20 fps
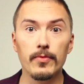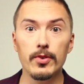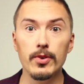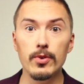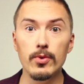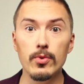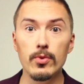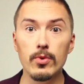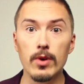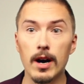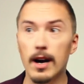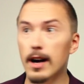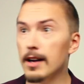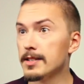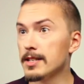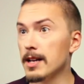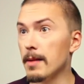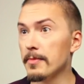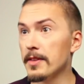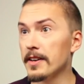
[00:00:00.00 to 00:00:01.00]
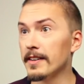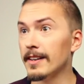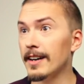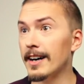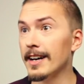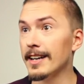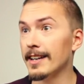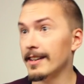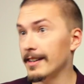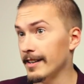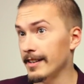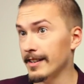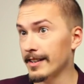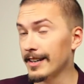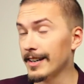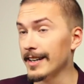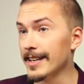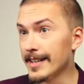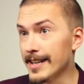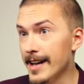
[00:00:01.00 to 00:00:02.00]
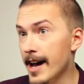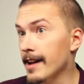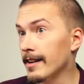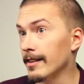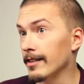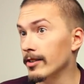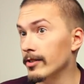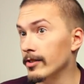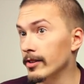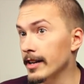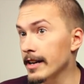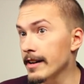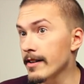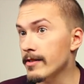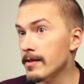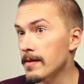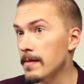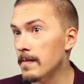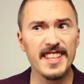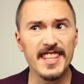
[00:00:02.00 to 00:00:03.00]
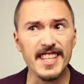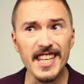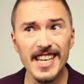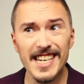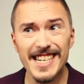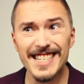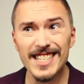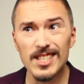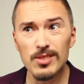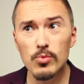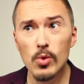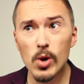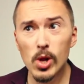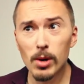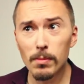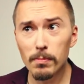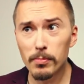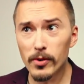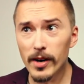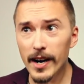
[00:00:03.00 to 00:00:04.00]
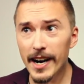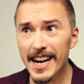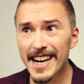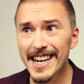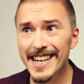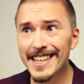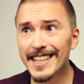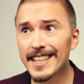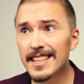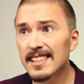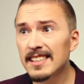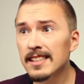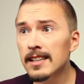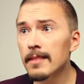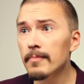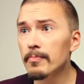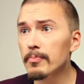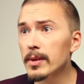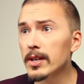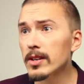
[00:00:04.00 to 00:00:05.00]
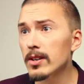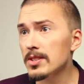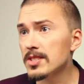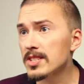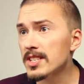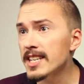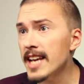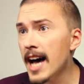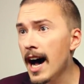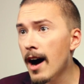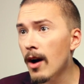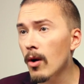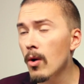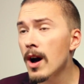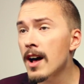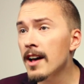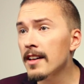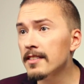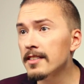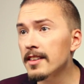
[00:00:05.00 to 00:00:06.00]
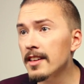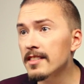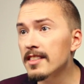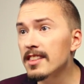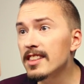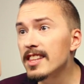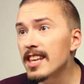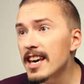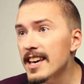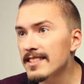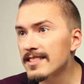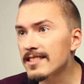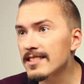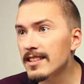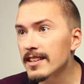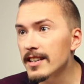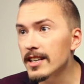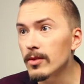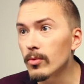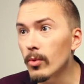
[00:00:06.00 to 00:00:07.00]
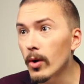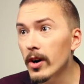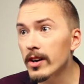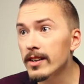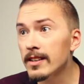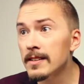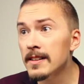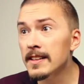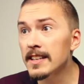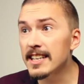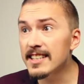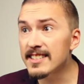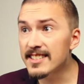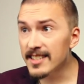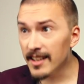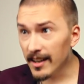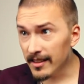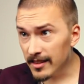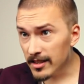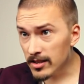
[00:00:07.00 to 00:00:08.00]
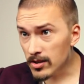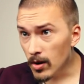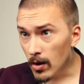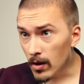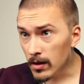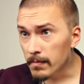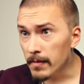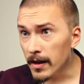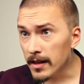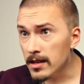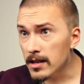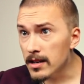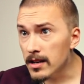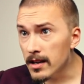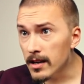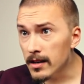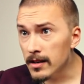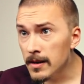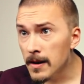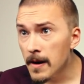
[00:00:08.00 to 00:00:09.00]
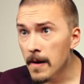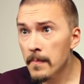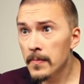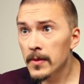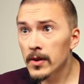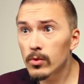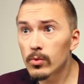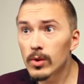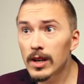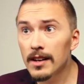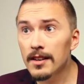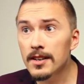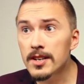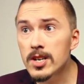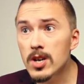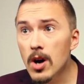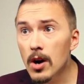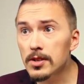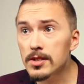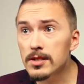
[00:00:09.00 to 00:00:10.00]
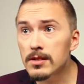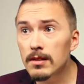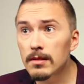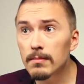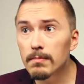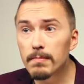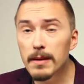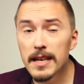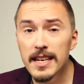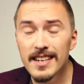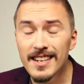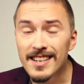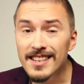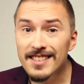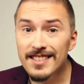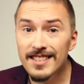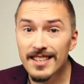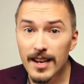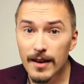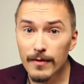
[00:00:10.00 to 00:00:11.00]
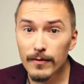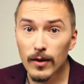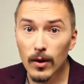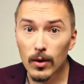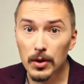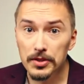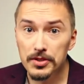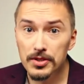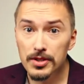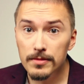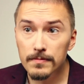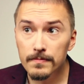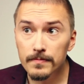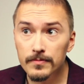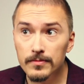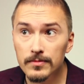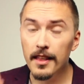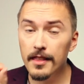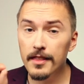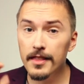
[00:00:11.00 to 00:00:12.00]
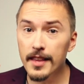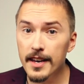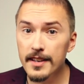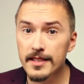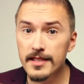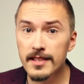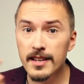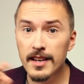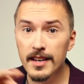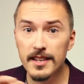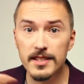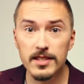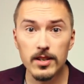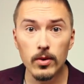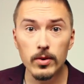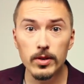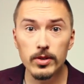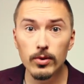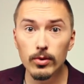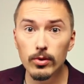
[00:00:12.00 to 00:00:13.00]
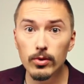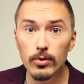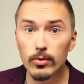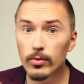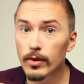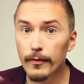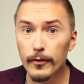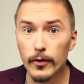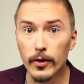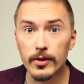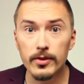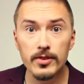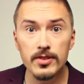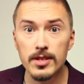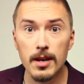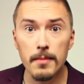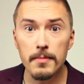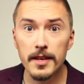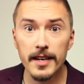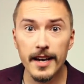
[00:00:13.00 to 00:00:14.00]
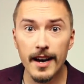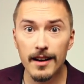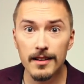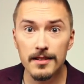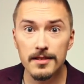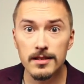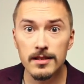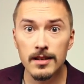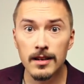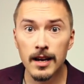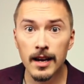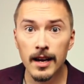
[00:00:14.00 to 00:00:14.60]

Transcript: to something like a click handler here, things will break! Because now the this keyword inside the talk method here will not be Sniffles. This is going to refer to something else.